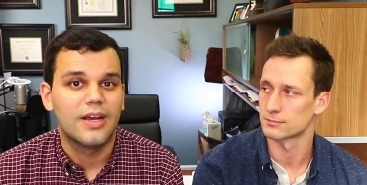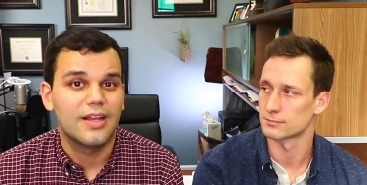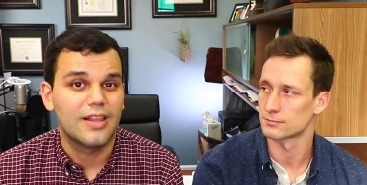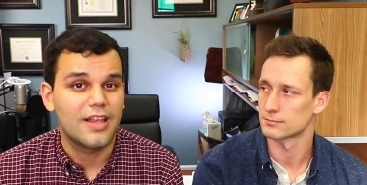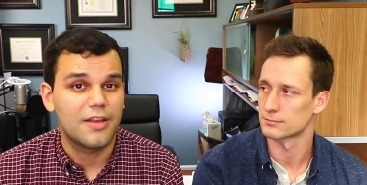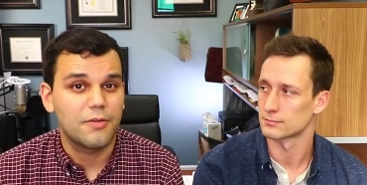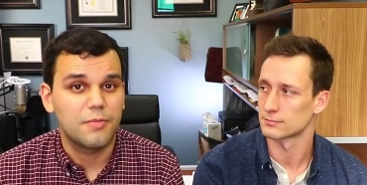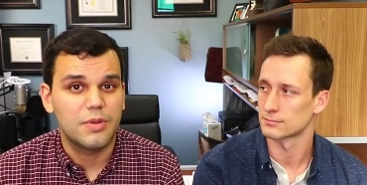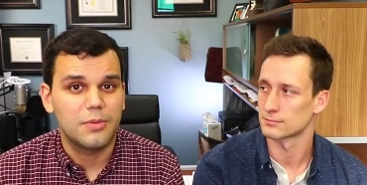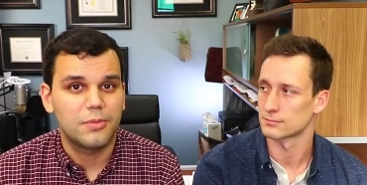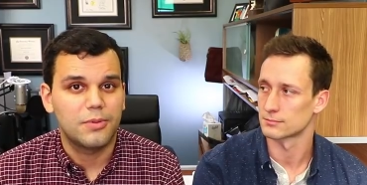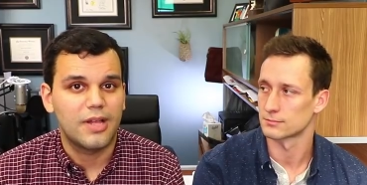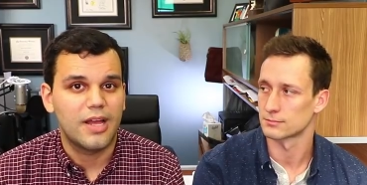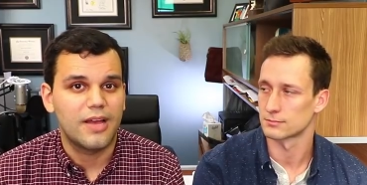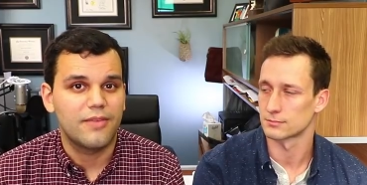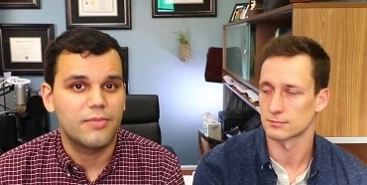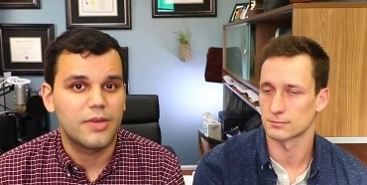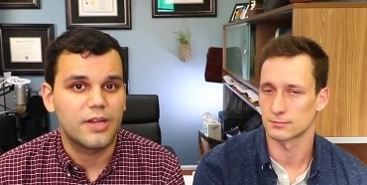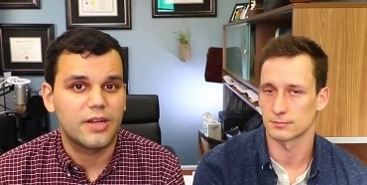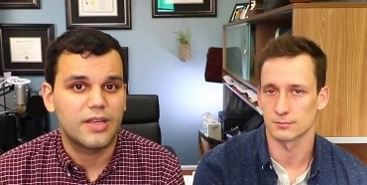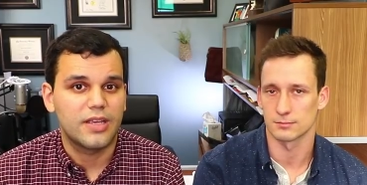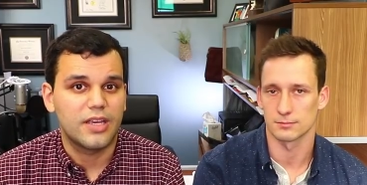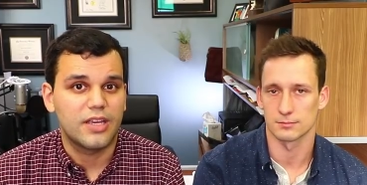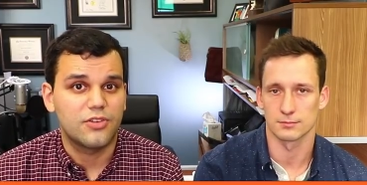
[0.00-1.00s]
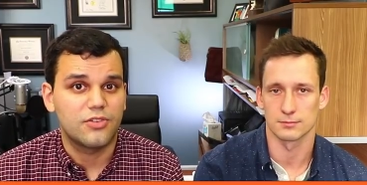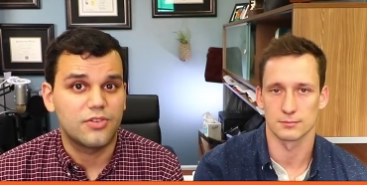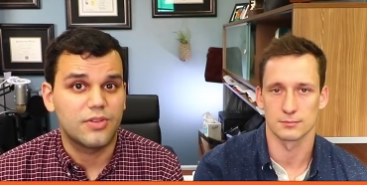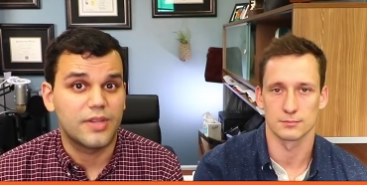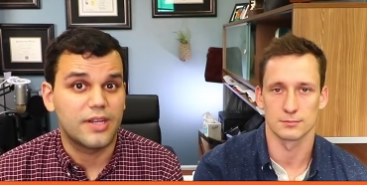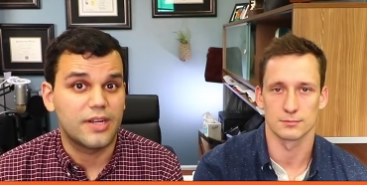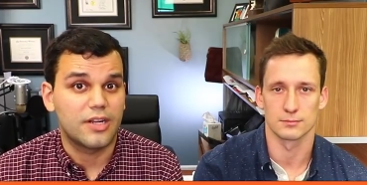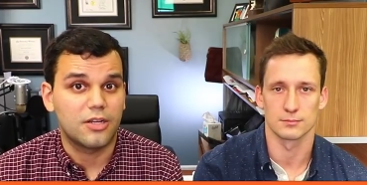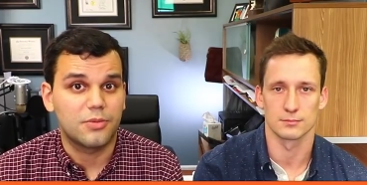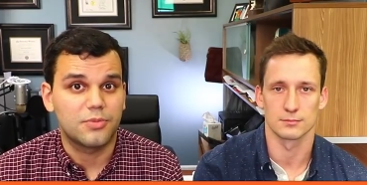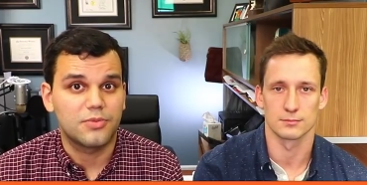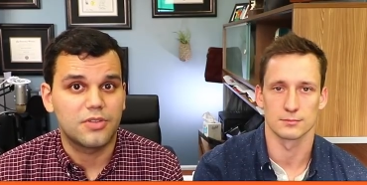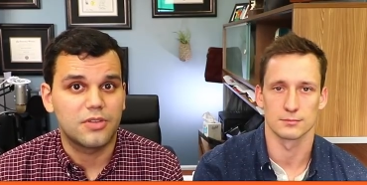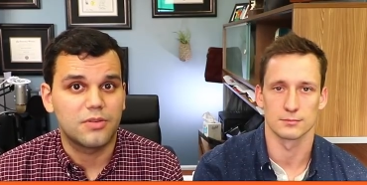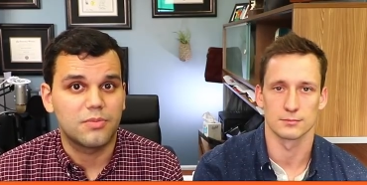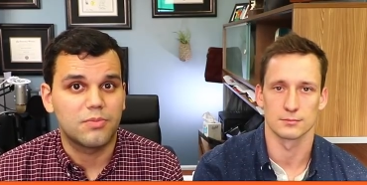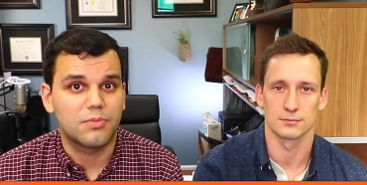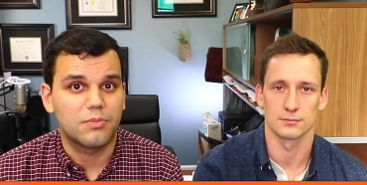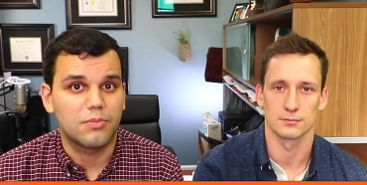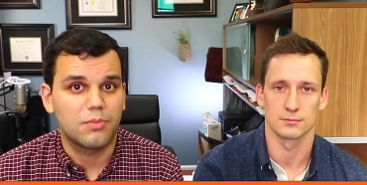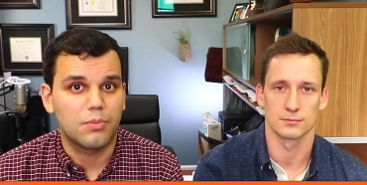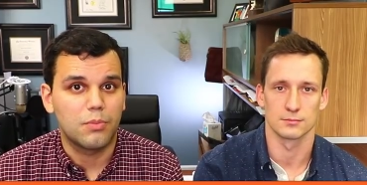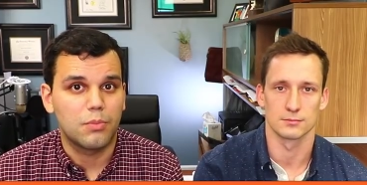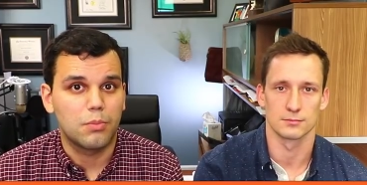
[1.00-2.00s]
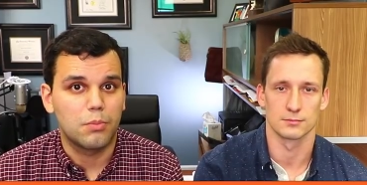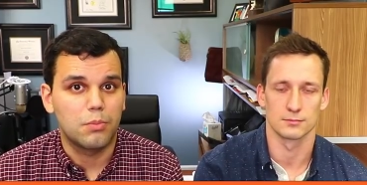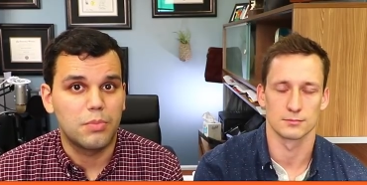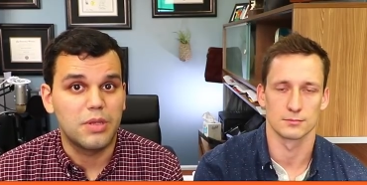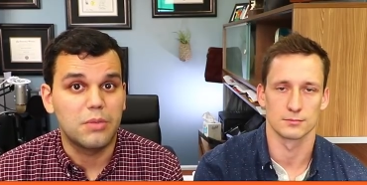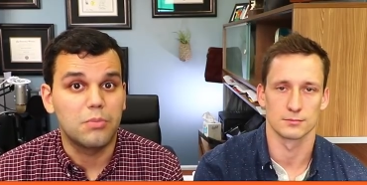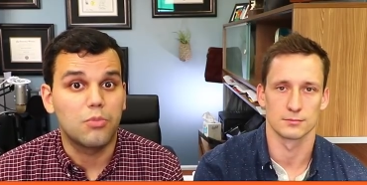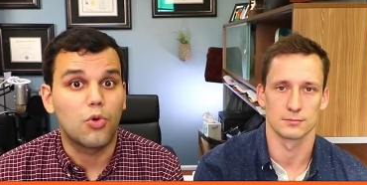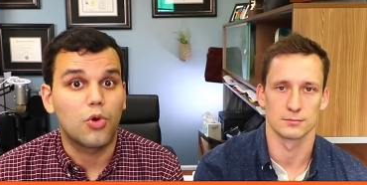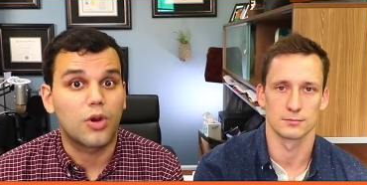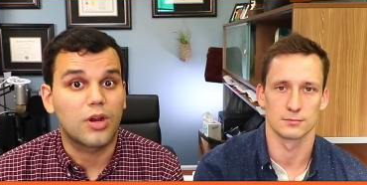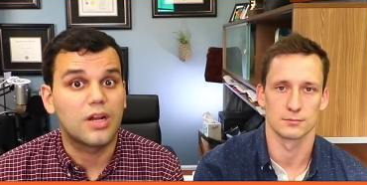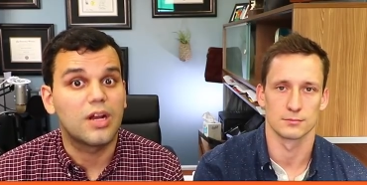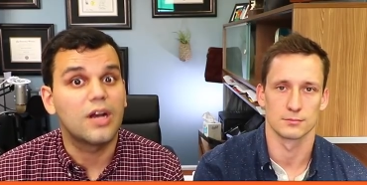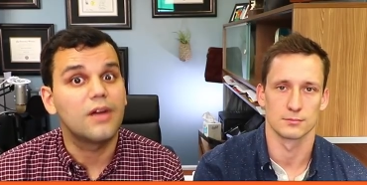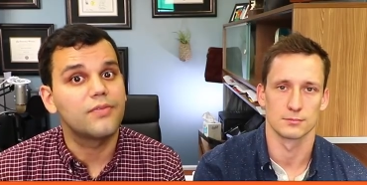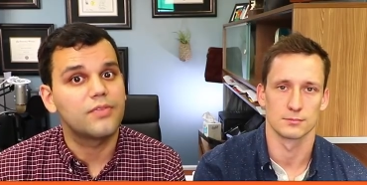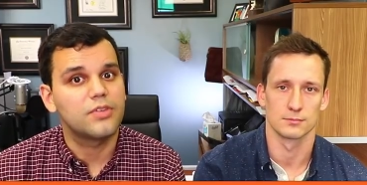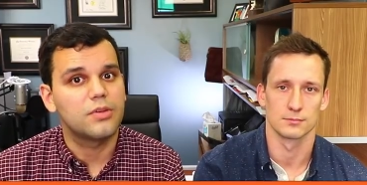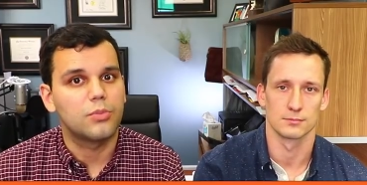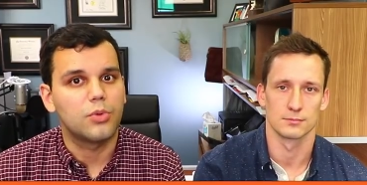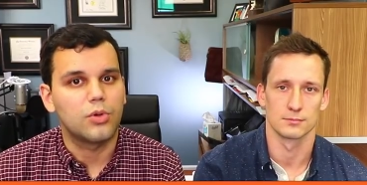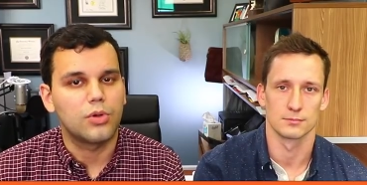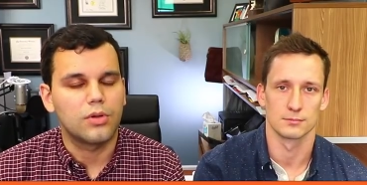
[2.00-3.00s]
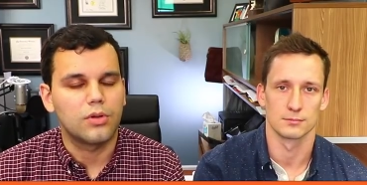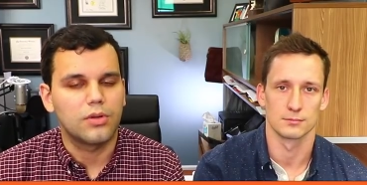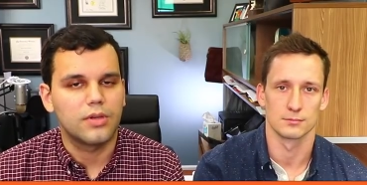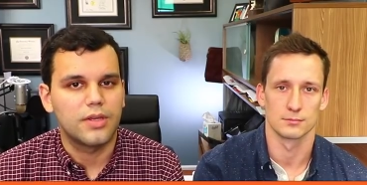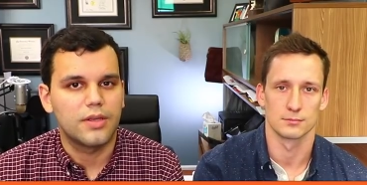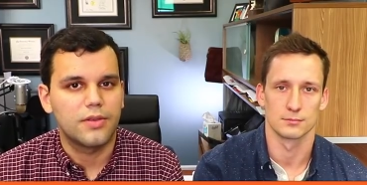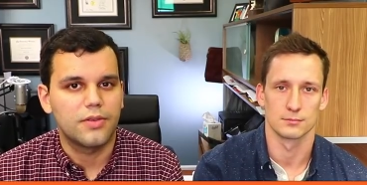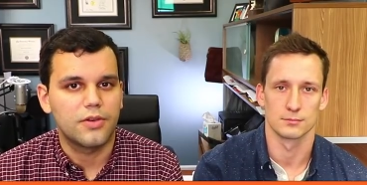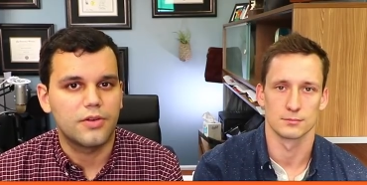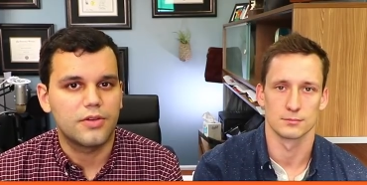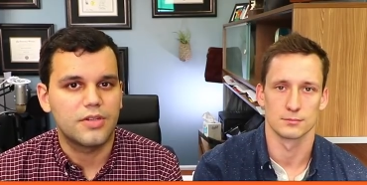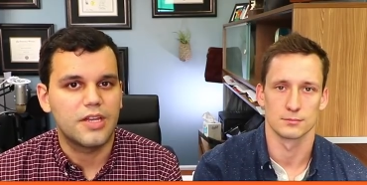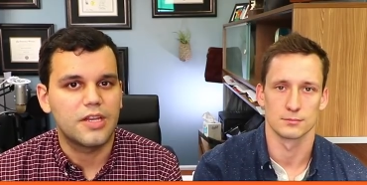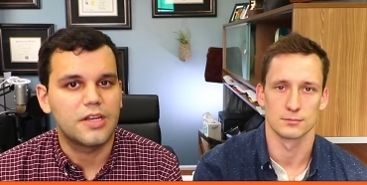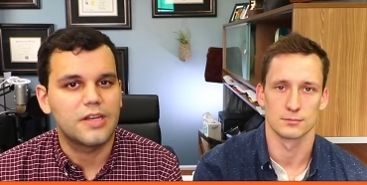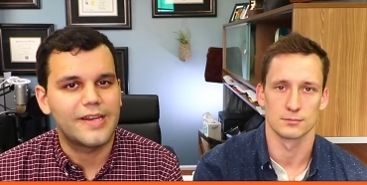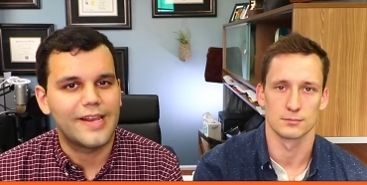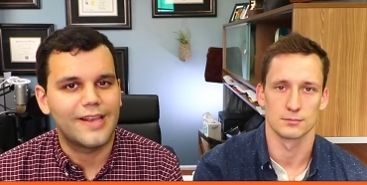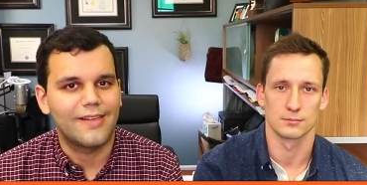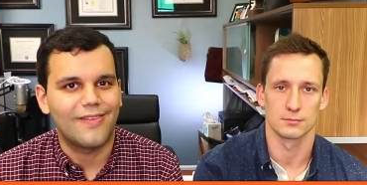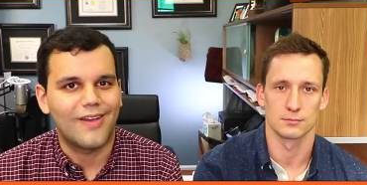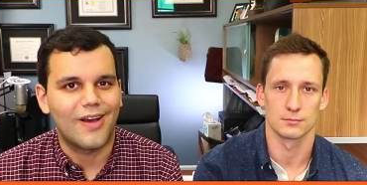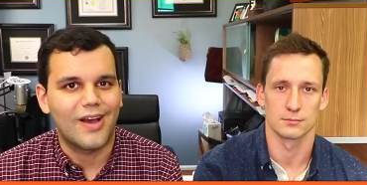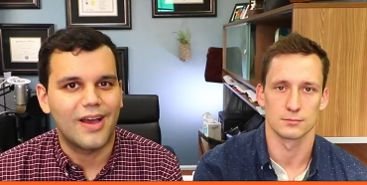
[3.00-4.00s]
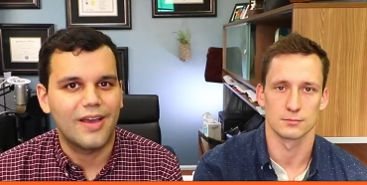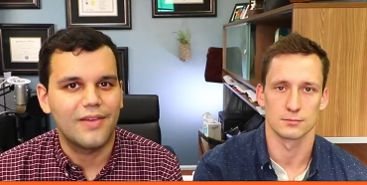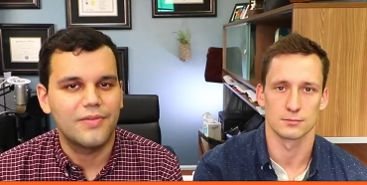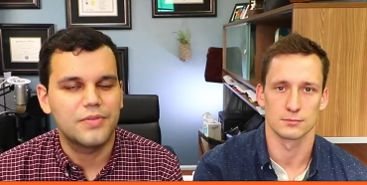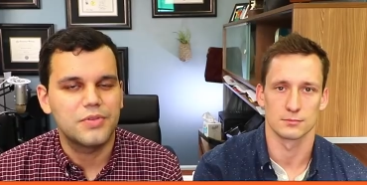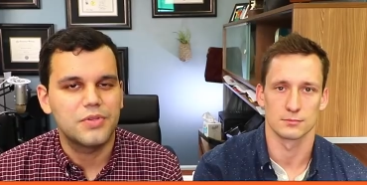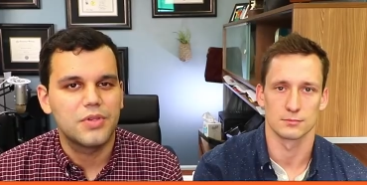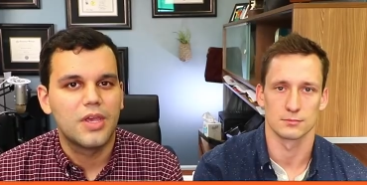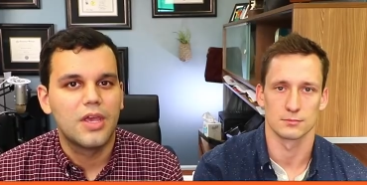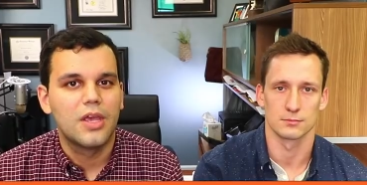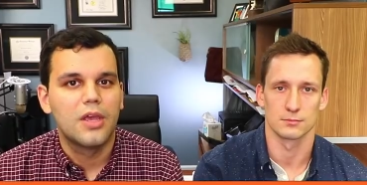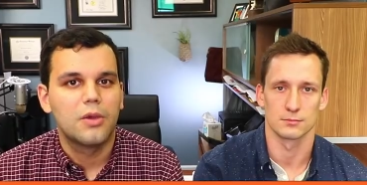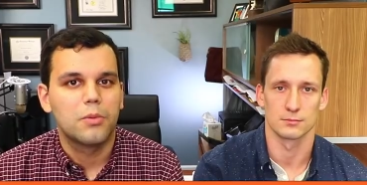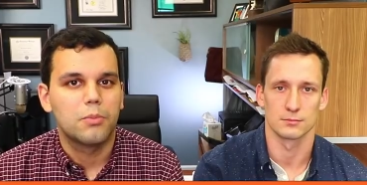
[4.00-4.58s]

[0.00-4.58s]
Speaker 1: A lot of people have medication that helps them be more comfortable in their day-to-day lives.